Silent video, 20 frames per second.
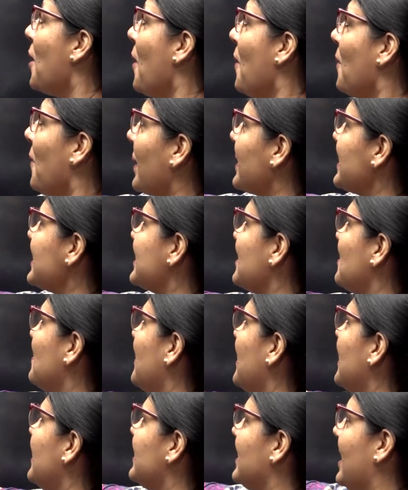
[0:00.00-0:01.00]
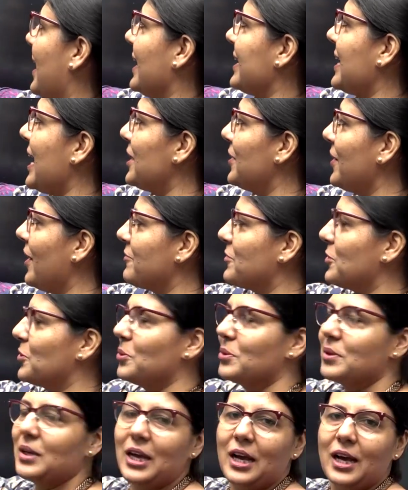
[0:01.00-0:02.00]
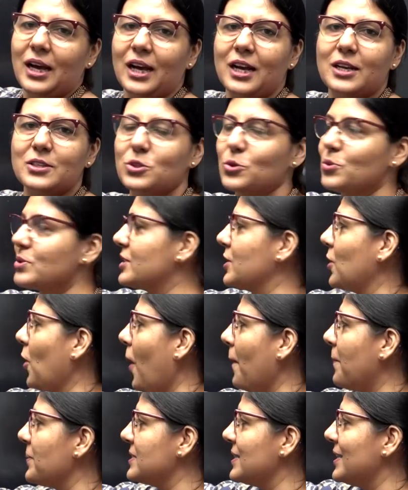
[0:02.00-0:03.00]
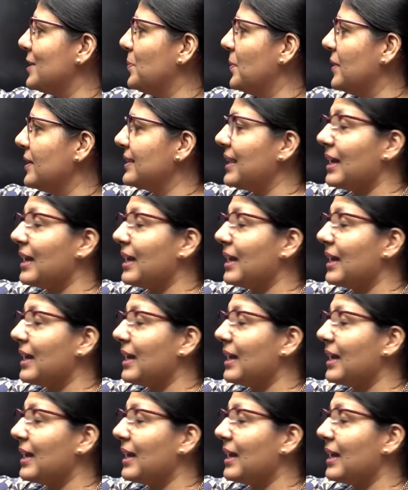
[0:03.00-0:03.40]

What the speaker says: What is the word? Again, you have to choose the opposite word.